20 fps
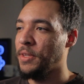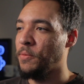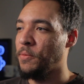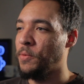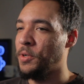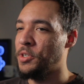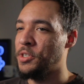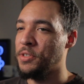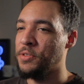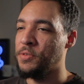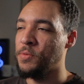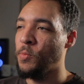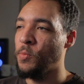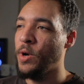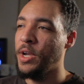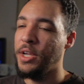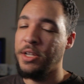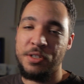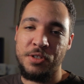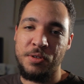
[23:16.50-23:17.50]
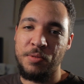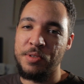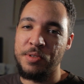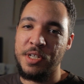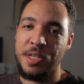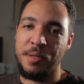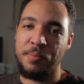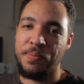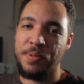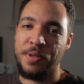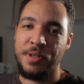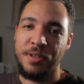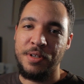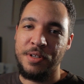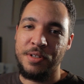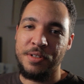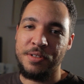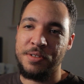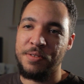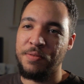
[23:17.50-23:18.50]
which is way too deep
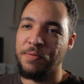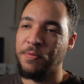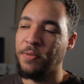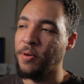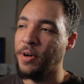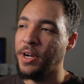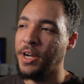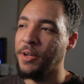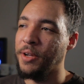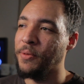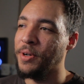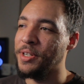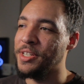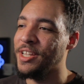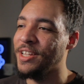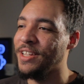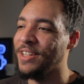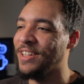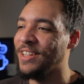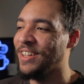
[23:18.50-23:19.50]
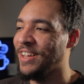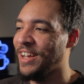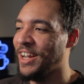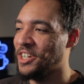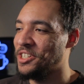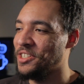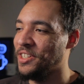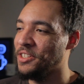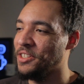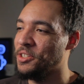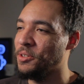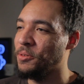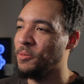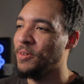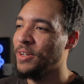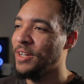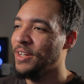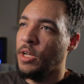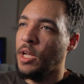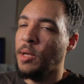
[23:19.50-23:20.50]
for anyone to actually do.